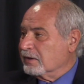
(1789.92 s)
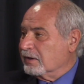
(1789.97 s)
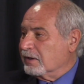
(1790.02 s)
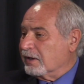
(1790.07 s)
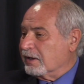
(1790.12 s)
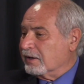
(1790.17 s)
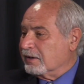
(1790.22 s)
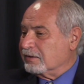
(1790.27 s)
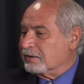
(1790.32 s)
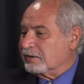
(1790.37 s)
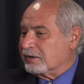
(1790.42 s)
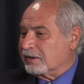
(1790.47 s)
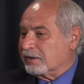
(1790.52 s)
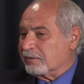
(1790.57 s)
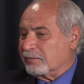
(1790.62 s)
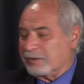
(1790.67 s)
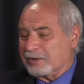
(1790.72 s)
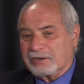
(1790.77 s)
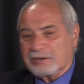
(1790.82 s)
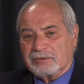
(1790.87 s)

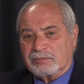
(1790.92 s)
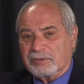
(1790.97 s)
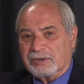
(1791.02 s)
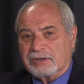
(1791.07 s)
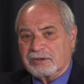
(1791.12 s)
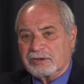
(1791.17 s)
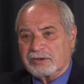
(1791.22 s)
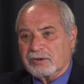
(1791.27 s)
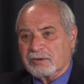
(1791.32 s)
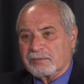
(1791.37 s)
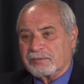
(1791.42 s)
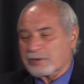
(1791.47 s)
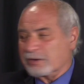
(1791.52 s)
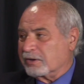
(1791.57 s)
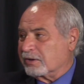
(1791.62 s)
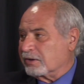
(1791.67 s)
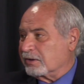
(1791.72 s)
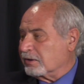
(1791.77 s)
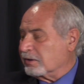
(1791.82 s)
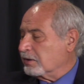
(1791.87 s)
And we could go for
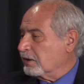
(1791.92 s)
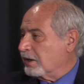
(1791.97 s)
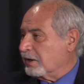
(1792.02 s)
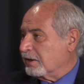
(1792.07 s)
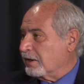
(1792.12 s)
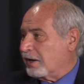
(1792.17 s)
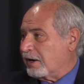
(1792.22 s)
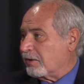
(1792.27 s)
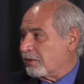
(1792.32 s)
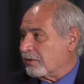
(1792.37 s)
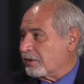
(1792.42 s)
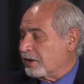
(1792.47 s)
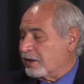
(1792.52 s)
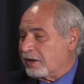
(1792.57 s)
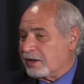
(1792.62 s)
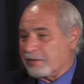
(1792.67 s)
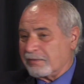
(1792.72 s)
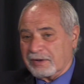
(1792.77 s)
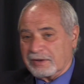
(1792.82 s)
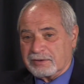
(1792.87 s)
an hour and a
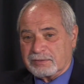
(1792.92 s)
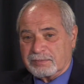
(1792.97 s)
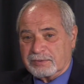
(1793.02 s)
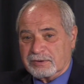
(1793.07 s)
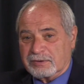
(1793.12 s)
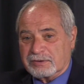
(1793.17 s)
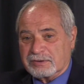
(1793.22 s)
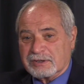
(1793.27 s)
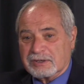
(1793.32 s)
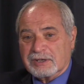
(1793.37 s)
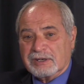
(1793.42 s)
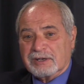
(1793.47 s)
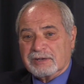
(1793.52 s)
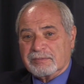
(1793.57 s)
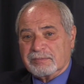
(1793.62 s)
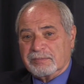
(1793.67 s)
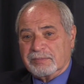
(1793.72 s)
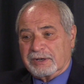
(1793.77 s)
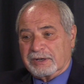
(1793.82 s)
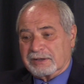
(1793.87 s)
half, I suppose.
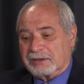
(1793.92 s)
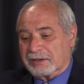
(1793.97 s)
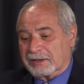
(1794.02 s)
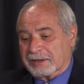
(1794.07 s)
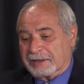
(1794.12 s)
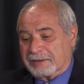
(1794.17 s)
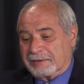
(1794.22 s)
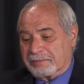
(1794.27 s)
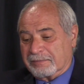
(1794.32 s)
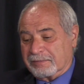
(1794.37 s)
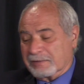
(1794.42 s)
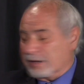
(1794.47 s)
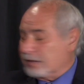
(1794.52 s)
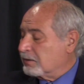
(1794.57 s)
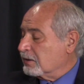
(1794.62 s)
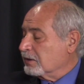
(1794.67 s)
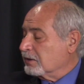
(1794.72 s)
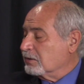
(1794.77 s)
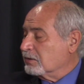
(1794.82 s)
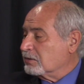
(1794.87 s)
Mm-hmm. But
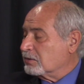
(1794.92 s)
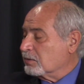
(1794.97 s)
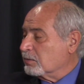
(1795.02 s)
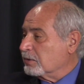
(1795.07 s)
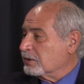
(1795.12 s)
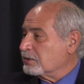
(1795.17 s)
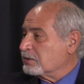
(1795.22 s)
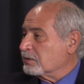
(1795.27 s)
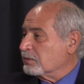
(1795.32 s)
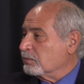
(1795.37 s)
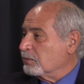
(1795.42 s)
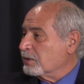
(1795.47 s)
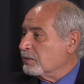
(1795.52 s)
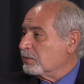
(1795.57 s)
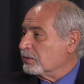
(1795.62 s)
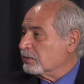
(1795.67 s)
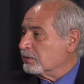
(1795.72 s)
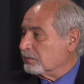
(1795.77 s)
thank you so much, and we will